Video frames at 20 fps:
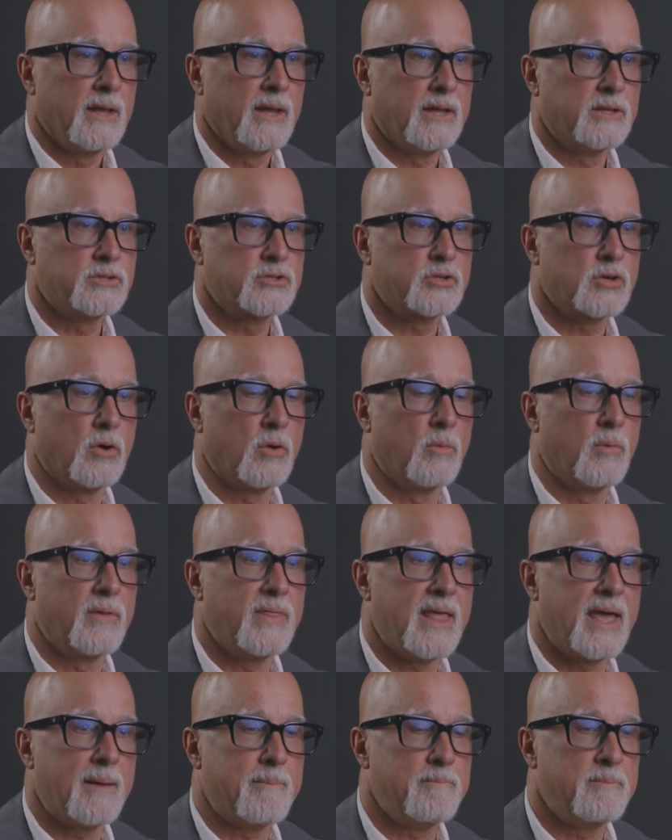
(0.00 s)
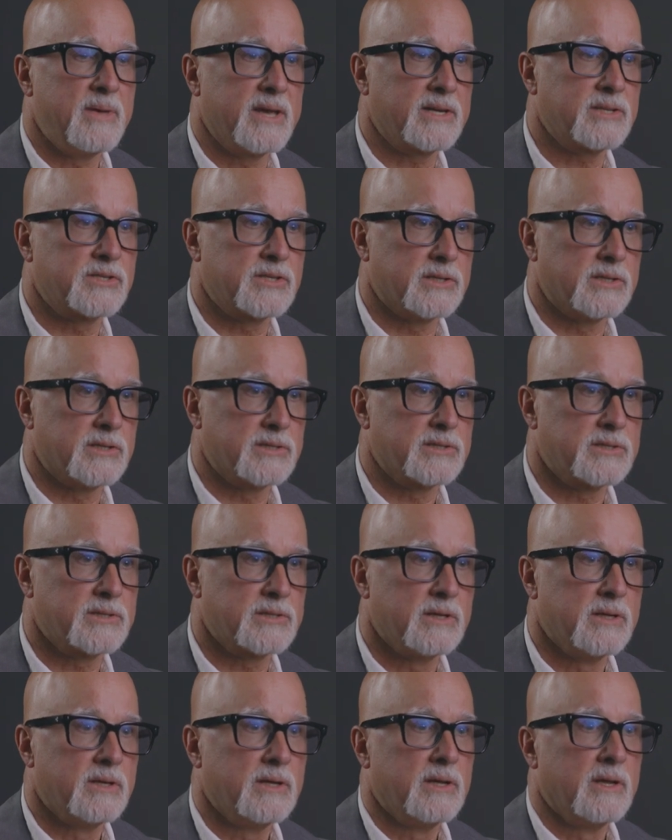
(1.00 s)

And so when that mixes,